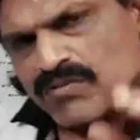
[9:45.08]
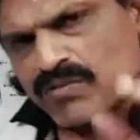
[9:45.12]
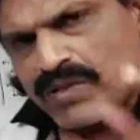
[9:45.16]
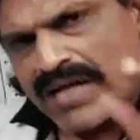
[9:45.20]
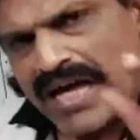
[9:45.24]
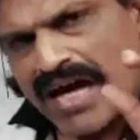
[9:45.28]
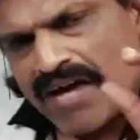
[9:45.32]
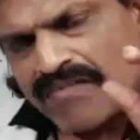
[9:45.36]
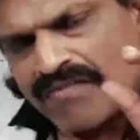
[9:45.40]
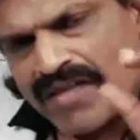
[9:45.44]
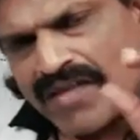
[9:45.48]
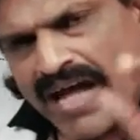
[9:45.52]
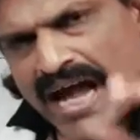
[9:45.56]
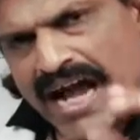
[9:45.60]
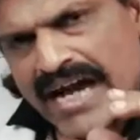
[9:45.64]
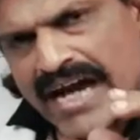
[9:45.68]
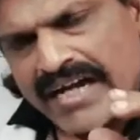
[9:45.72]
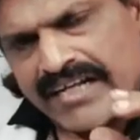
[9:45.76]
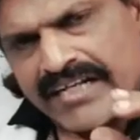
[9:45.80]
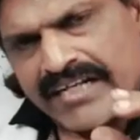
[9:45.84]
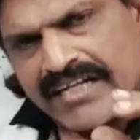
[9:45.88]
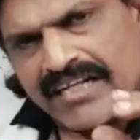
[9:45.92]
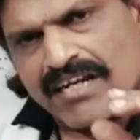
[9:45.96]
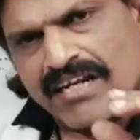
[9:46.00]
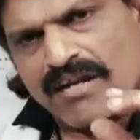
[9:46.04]
we have the
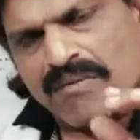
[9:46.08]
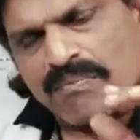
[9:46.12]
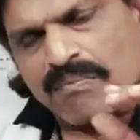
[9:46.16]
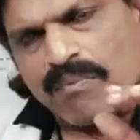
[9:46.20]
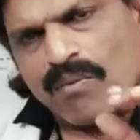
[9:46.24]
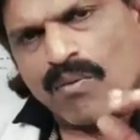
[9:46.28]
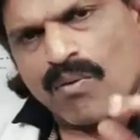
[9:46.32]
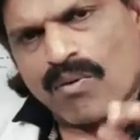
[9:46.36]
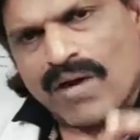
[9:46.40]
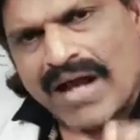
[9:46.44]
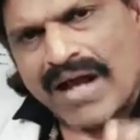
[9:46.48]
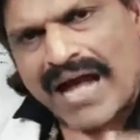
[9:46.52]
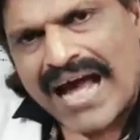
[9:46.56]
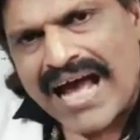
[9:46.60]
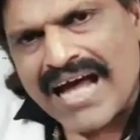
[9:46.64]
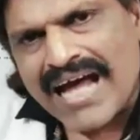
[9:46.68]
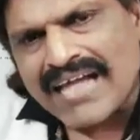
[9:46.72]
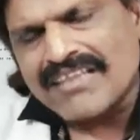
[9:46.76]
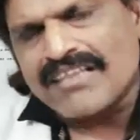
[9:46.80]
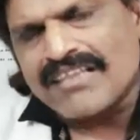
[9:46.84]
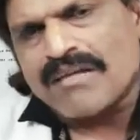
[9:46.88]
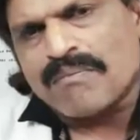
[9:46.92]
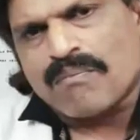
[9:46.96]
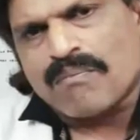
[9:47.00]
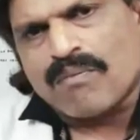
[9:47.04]
anterior pore
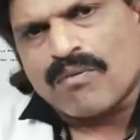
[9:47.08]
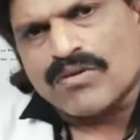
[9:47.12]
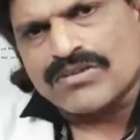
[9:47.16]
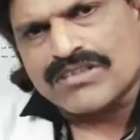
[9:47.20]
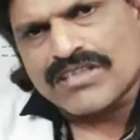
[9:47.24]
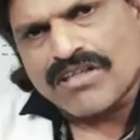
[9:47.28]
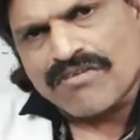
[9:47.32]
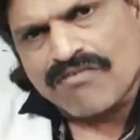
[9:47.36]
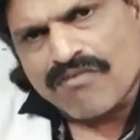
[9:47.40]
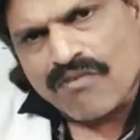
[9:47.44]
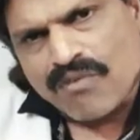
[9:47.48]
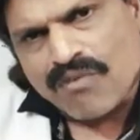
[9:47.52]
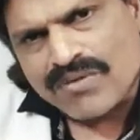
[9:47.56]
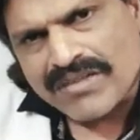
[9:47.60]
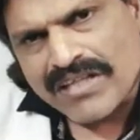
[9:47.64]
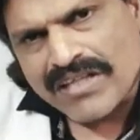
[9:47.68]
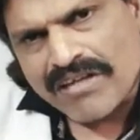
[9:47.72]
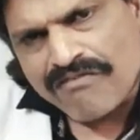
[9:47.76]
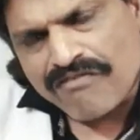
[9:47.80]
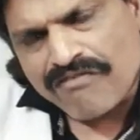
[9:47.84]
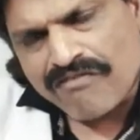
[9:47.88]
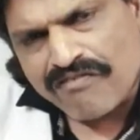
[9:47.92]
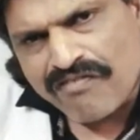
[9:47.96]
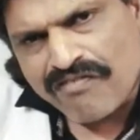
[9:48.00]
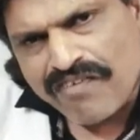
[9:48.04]
and the posterior pore,
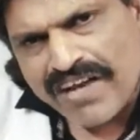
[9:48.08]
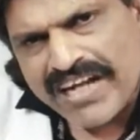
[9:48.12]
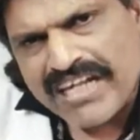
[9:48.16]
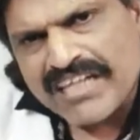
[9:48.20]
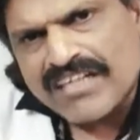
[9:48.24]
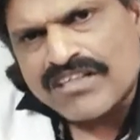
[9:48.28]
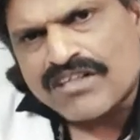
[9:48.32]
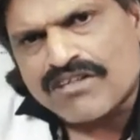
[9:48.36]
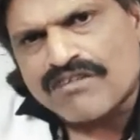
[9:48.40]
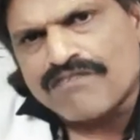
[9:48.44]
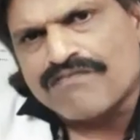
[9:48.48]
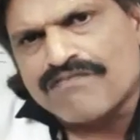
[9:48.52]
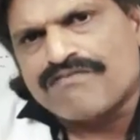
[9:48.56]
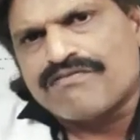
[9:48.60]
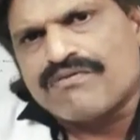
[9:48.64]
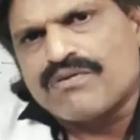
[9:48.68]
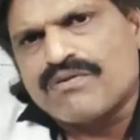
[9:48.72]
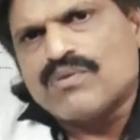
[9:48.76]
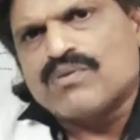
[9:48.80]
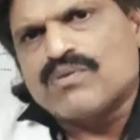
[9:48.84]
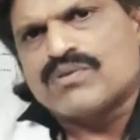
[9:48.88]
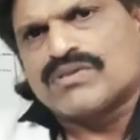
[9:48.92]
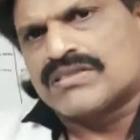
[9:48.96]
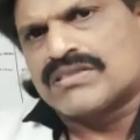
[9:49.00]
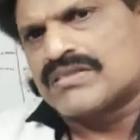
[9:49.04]
they fail to
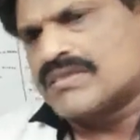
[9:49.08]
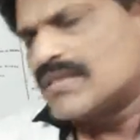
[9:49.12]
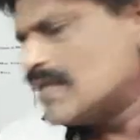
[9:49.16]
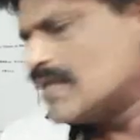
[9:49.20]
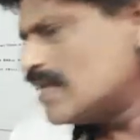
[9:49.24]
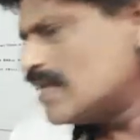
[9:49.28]
fuse